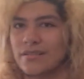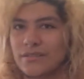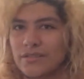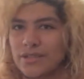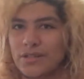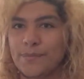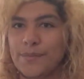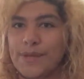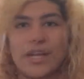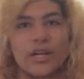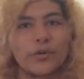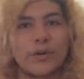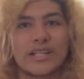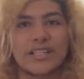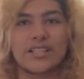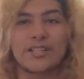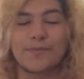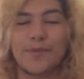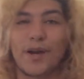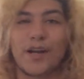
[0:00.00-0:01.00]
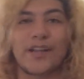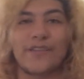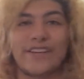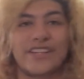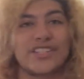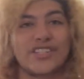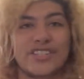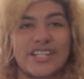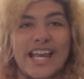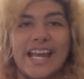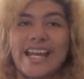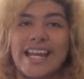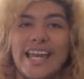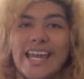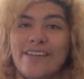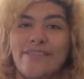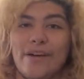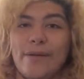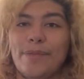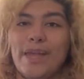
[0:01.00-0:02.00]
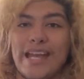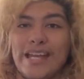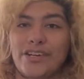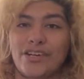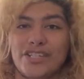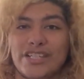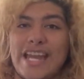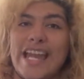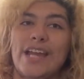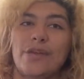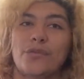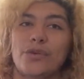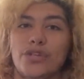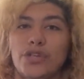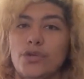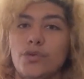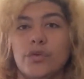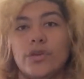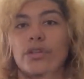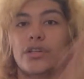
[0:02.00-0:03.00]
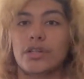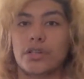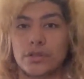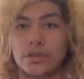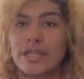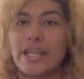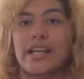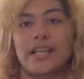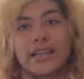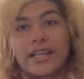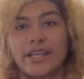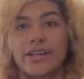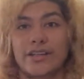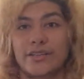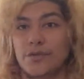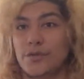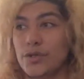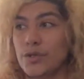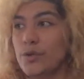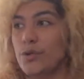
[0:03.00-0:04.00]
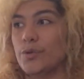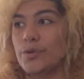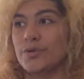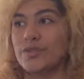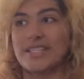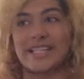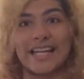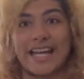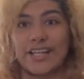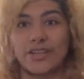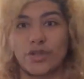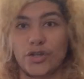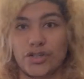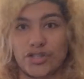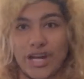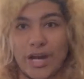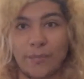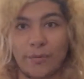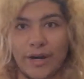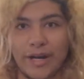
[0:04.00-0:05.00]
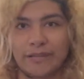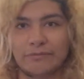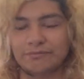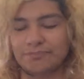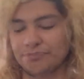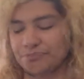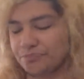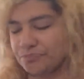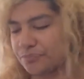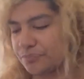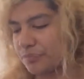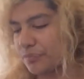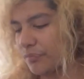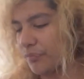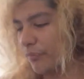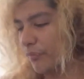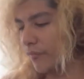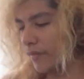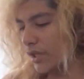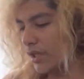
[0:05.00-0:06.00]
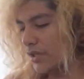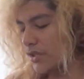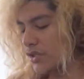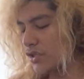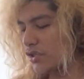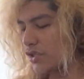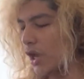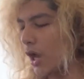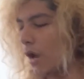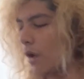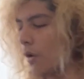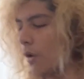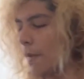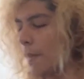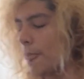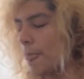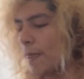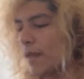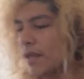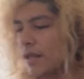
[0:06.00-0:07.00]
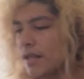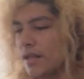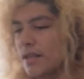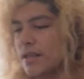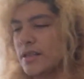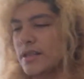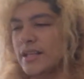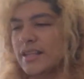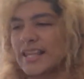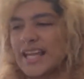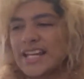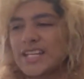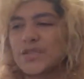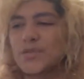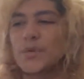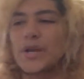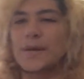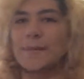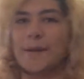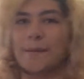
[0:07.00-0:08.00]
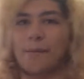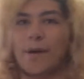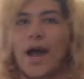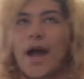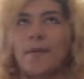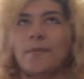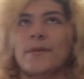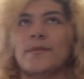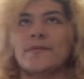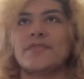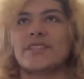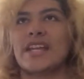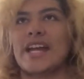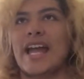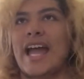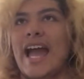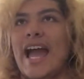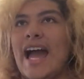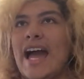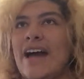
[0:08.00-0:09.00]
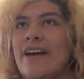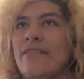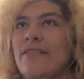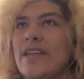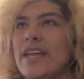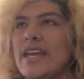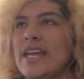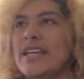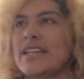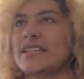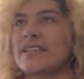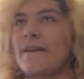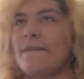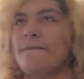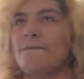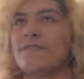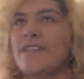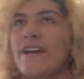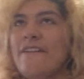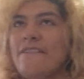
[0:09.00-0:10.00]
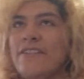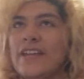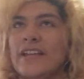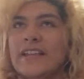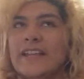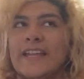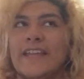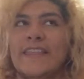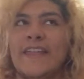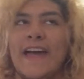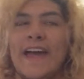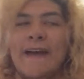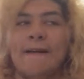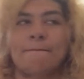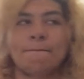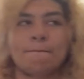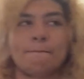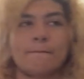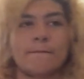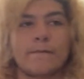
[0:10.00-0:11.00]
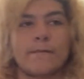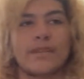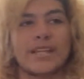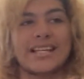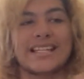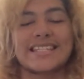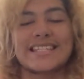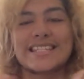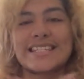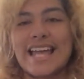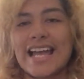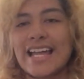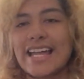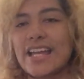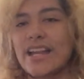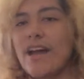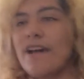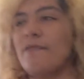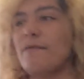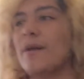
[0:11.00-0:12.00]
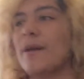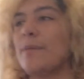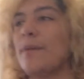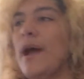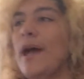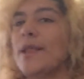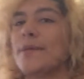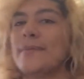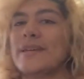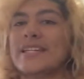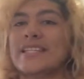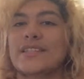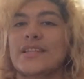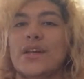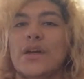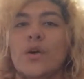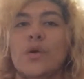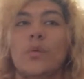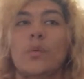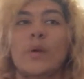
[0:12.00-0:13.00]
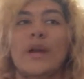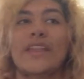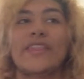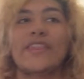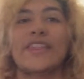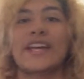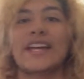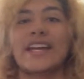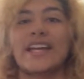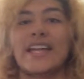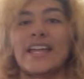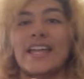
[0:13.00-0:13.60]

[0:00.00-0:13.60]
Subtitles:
Being a wrestler is part of entertaining. If I'm not entertained, well, you did not do your job right. So that is one of my problems that I have, is definitely that. Second off, my problem is with